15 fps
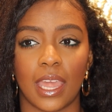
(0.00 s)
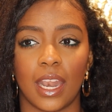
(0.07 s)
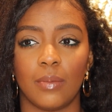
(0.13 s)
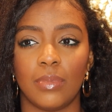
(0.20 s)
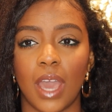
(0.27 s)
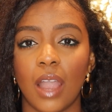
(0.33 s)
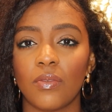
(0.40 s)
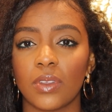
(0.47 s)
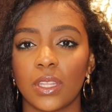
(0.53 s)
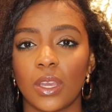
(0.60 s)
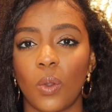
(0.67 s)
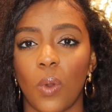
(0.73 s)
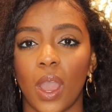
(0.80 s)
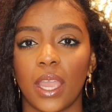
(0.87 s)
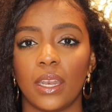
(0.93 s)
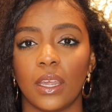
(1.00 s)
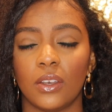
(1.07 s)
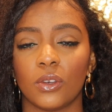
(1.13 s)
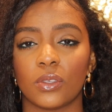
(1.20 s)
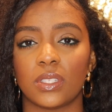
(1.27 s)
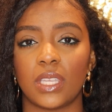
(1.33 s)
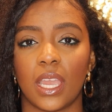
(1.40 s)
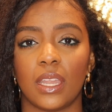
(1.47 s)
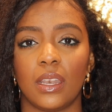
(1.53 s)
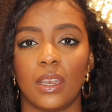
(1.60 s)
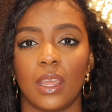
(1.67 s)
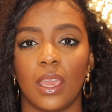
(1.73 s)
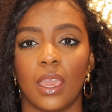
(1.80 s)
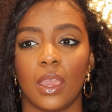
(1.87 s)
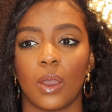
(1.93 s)
and I'm not really quite
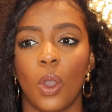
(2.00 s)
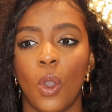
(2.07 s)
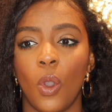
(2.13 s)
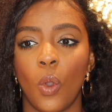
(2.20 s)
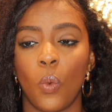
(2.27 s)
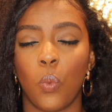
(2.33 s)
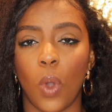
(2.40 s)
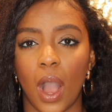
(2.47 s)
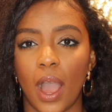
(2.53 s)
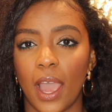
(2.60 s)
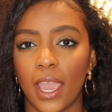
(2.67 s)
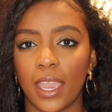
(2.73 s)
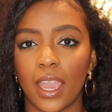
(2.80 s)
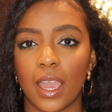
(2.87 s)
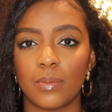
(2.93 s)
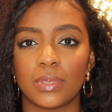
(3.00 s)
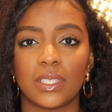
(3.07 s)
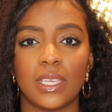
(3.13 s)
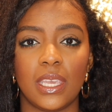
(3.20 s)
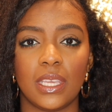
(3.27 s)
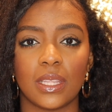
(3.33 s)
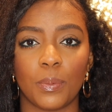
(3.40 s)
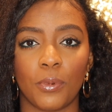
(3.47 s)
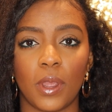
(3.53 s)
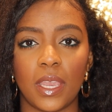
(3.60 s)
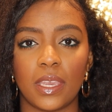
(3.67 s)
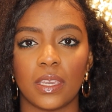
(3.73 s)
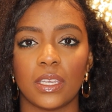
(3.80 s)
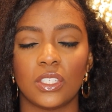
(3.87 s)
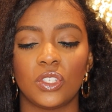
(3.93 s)
understanding why I'm seeing the
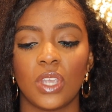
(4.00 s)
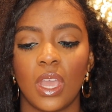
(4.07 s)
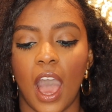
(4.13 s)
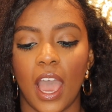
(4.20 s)
breakage.